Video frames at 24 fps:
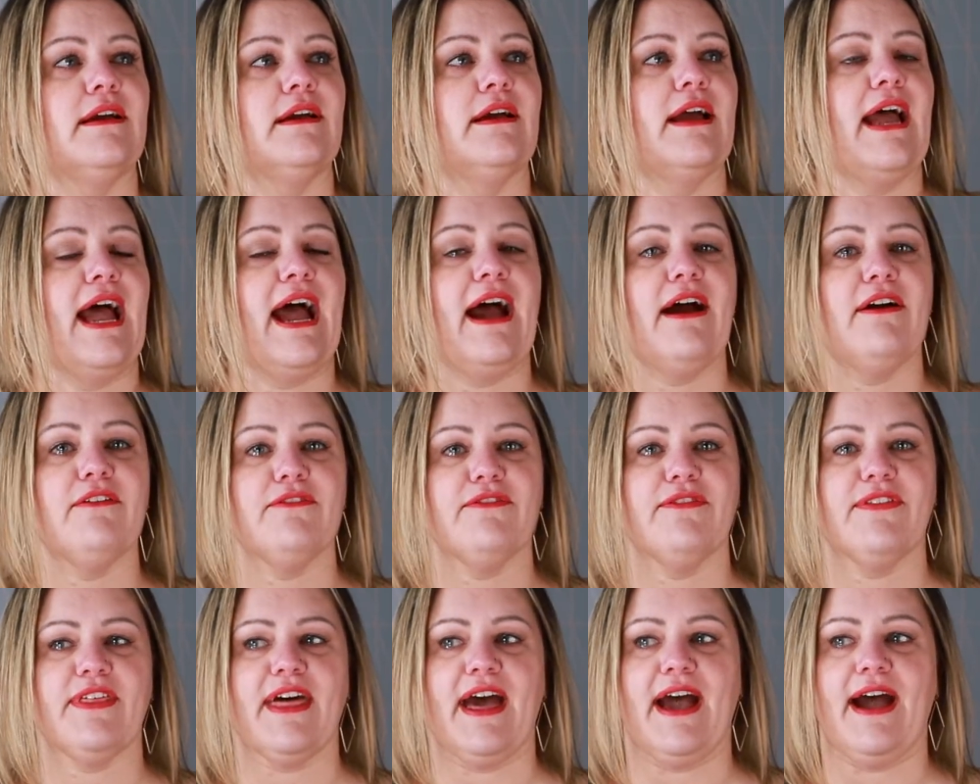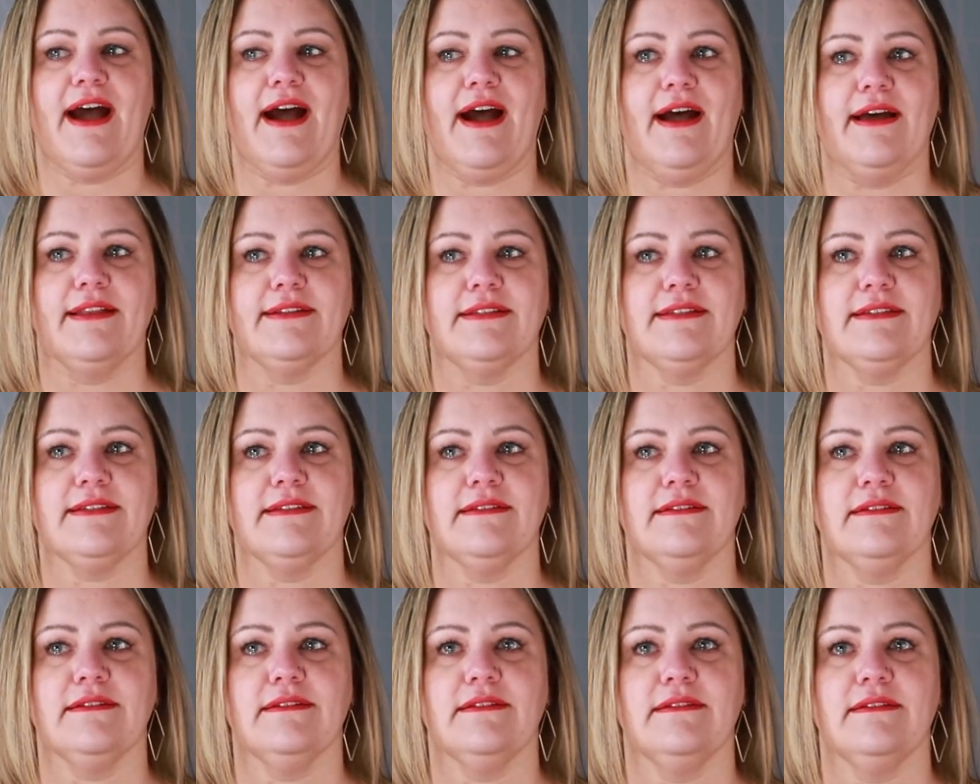have that
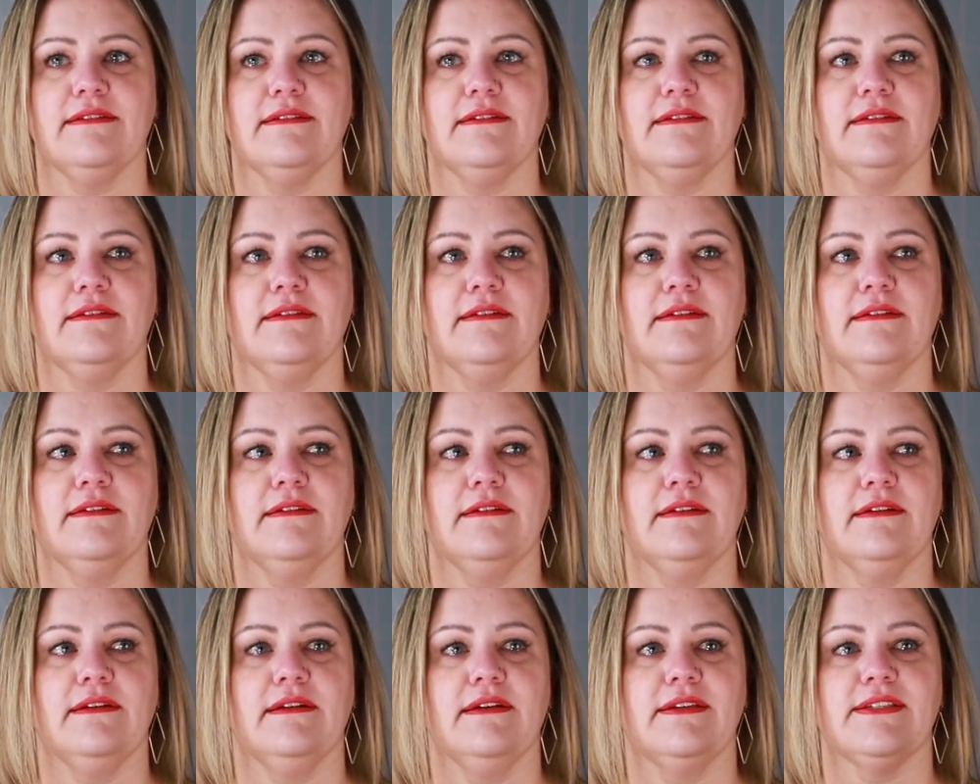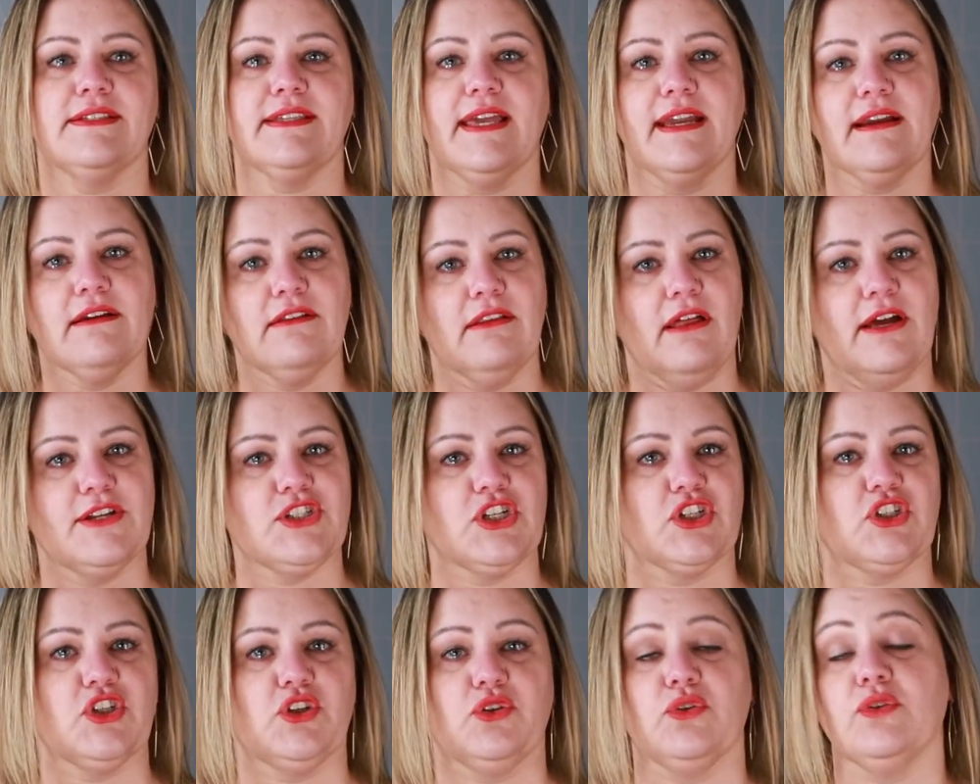
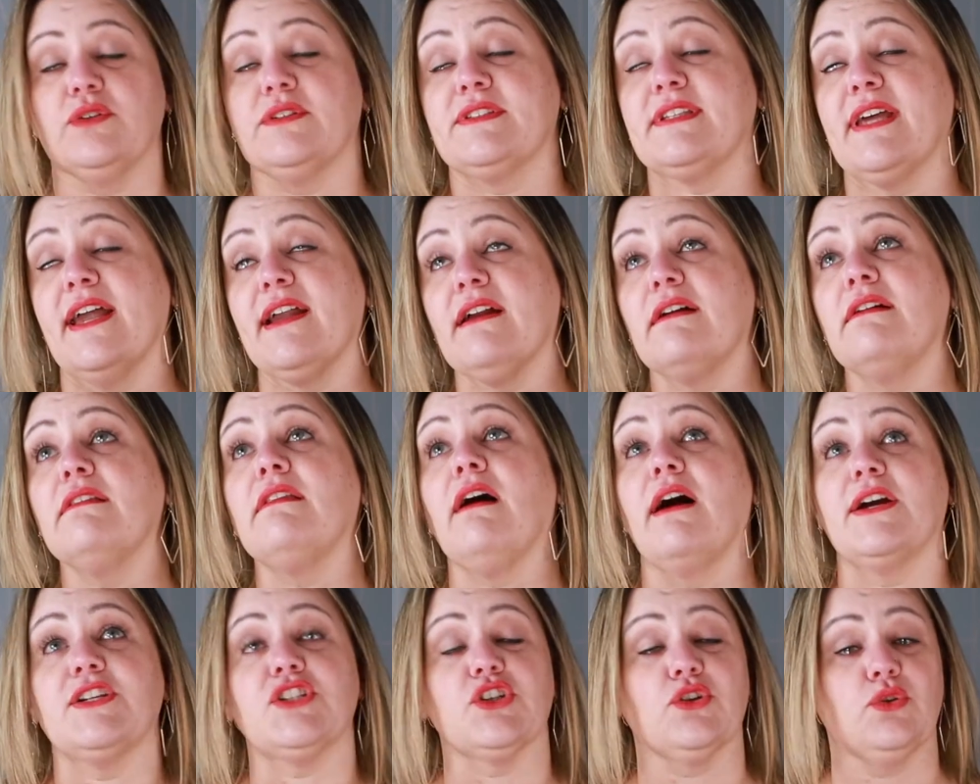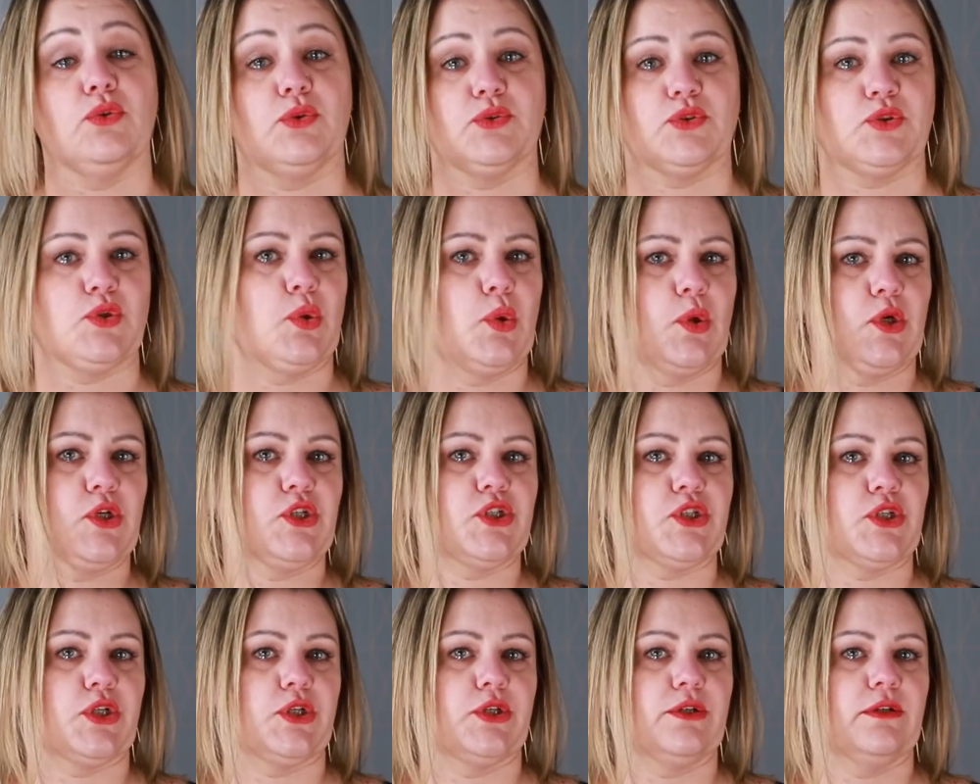psychological
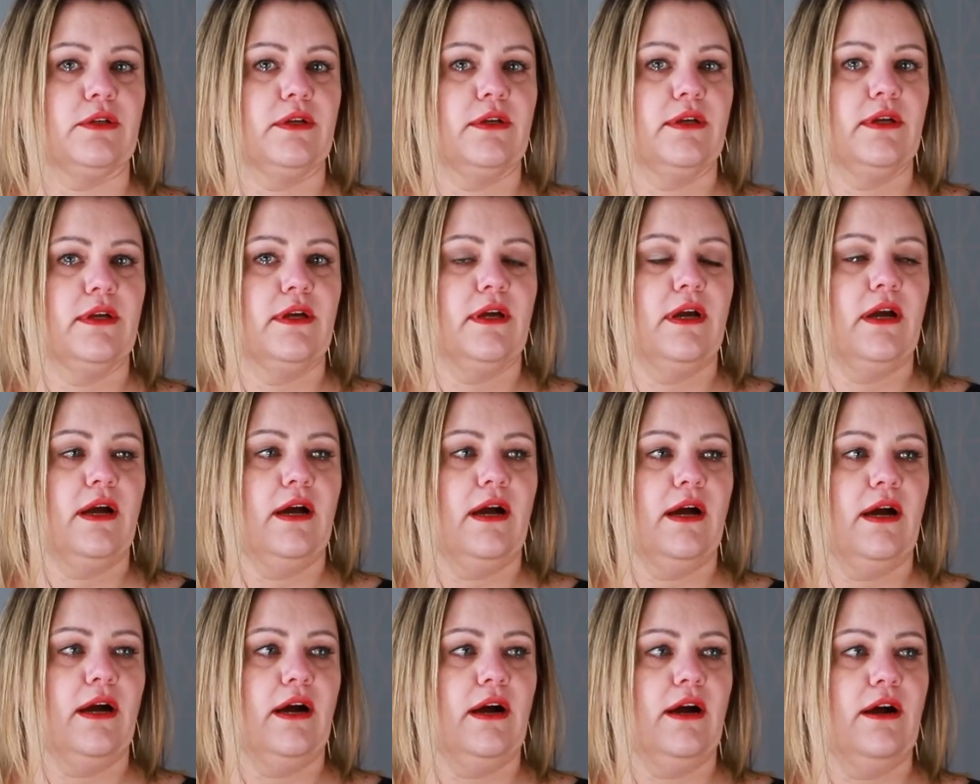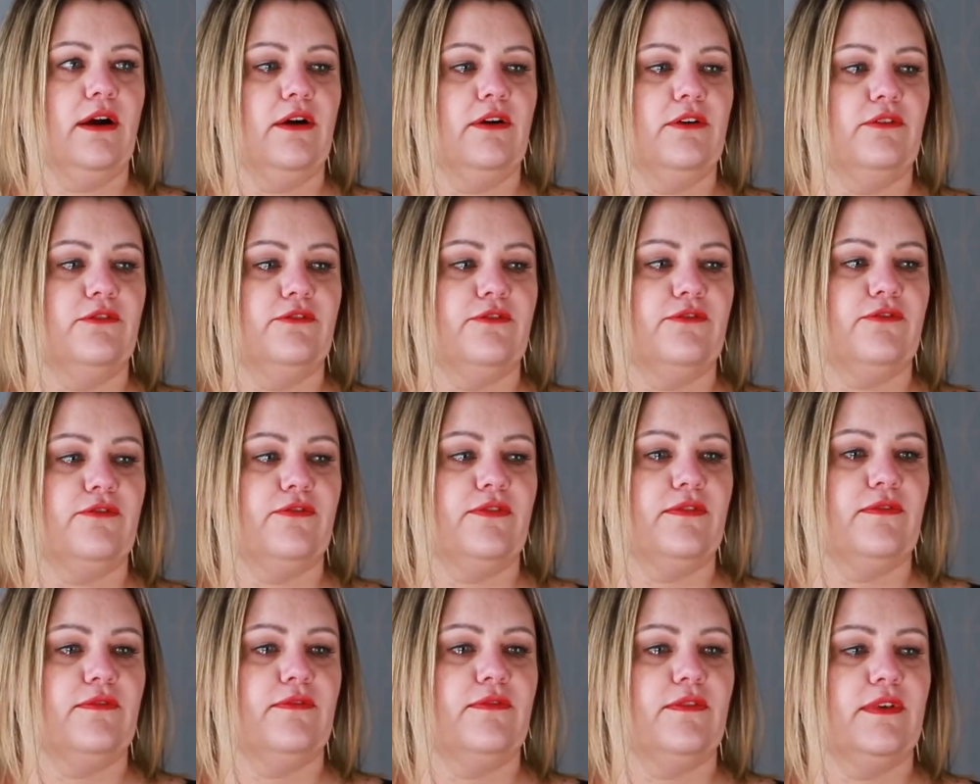torture of,
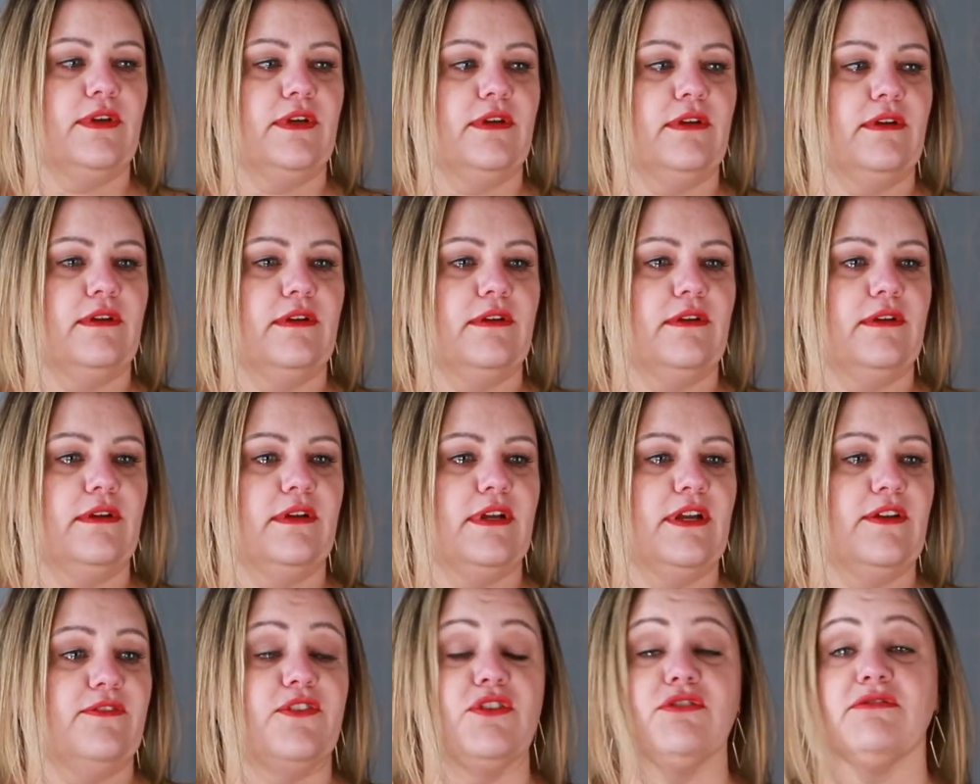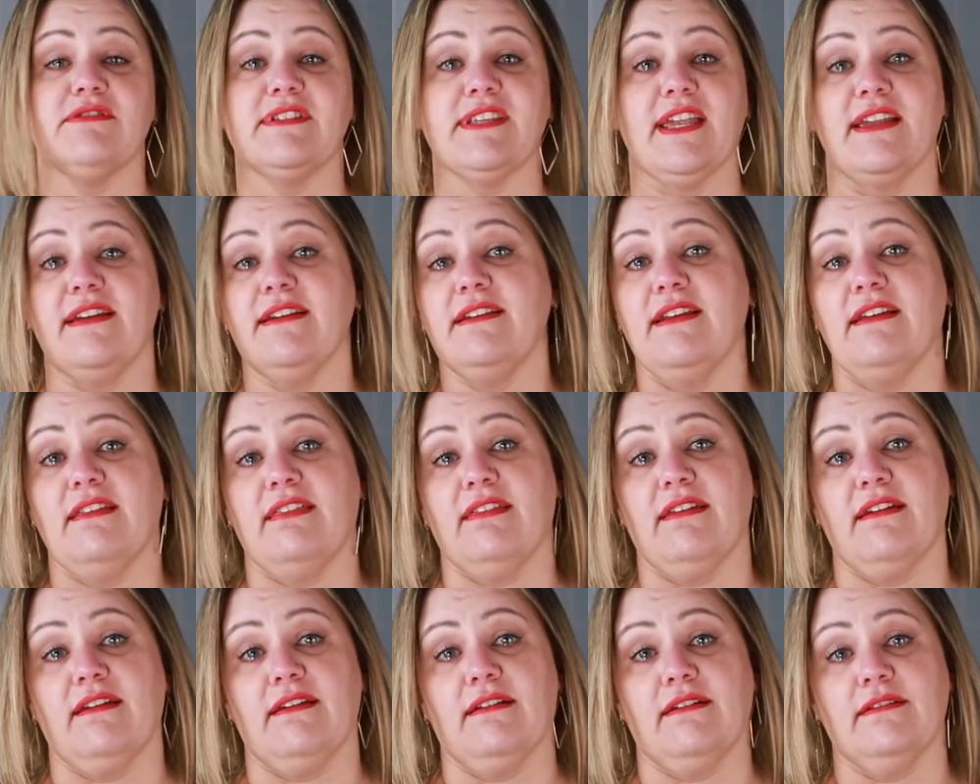if you say
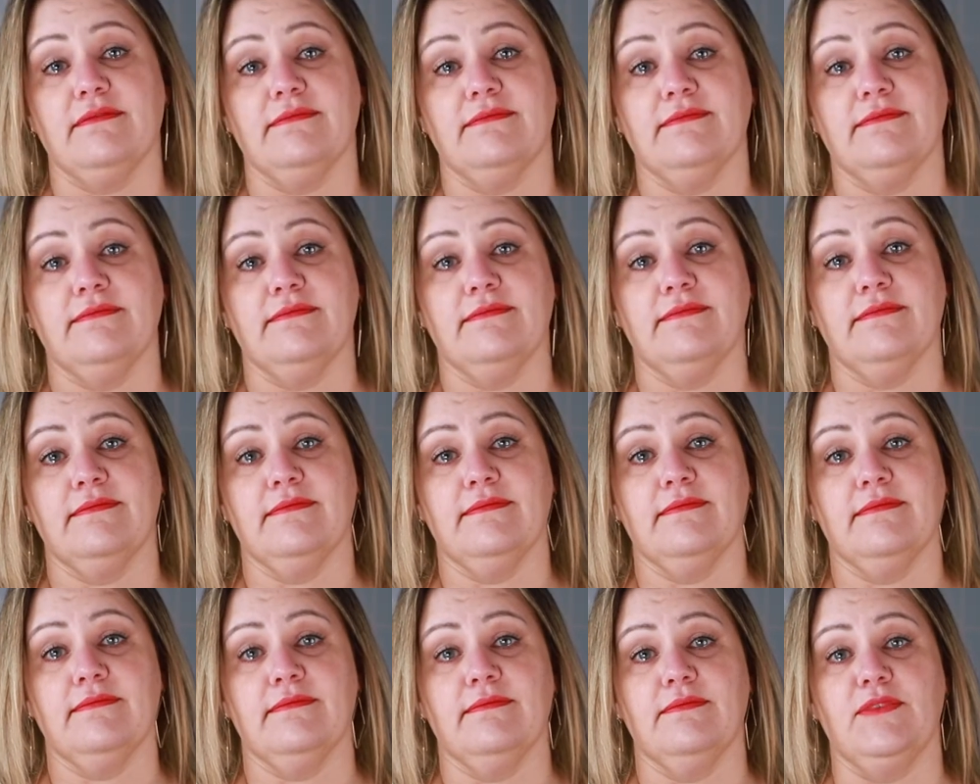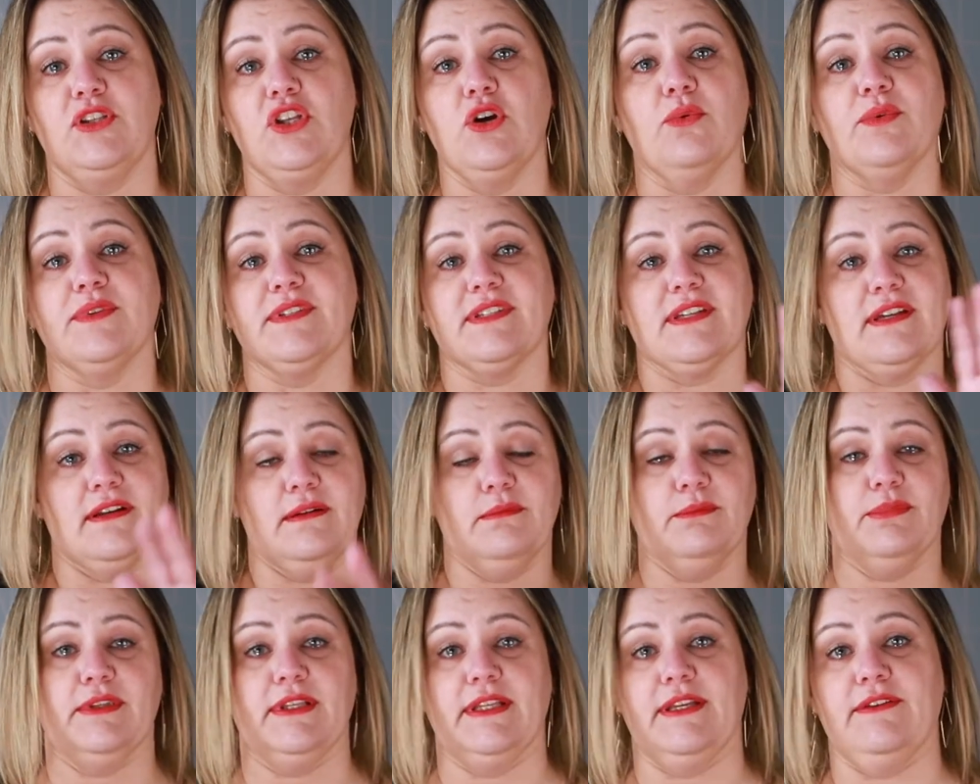anything, no one's going to
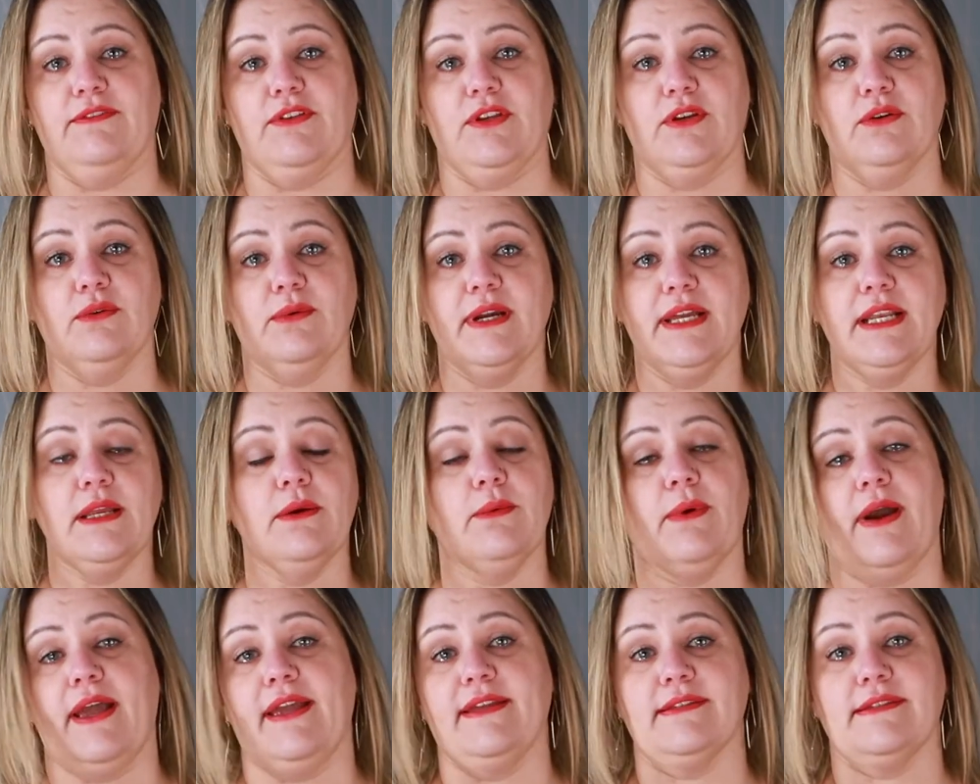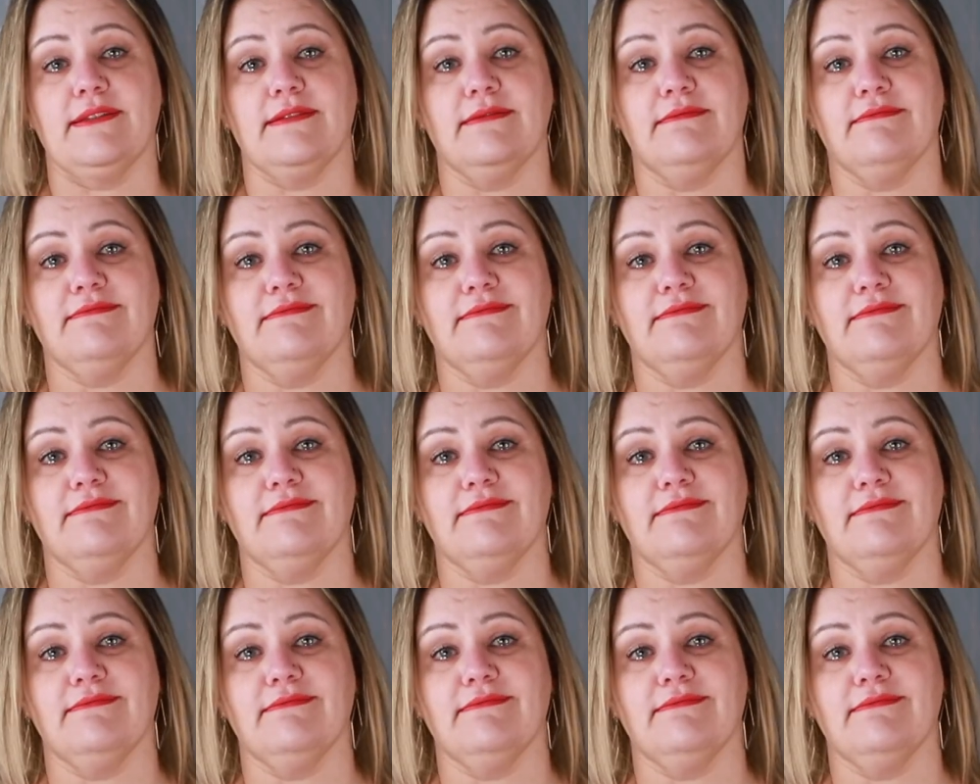believe you anyways.